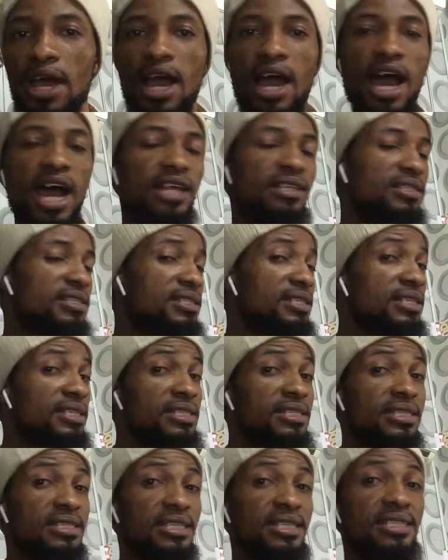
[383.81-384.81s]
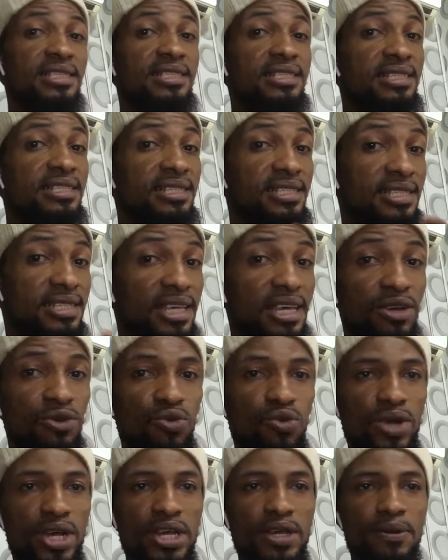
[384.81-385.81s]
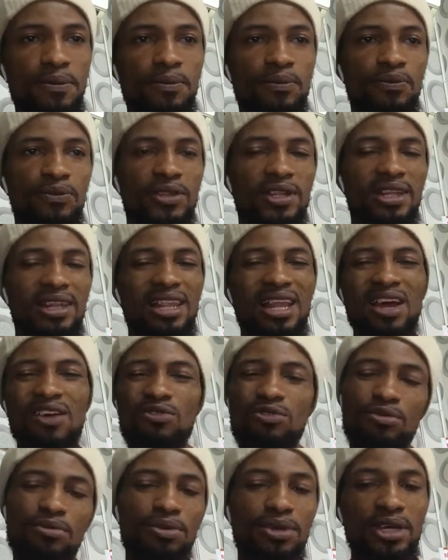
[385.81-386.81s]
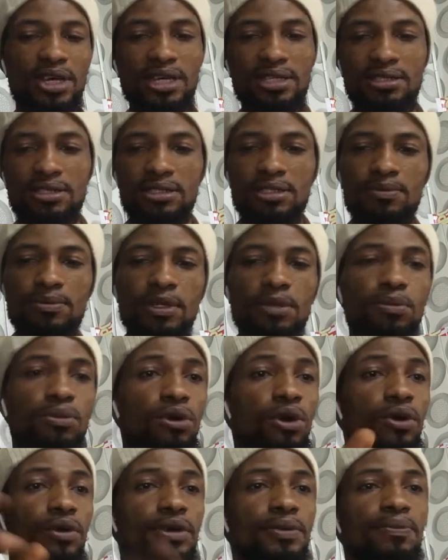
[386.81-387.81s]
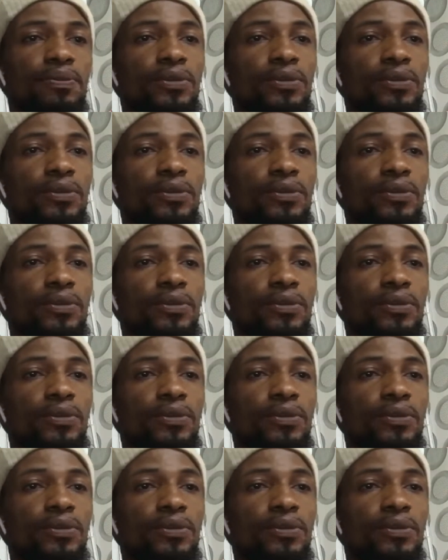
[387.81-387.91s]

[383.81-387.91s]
and sees things the same way. Life would be extremely boring.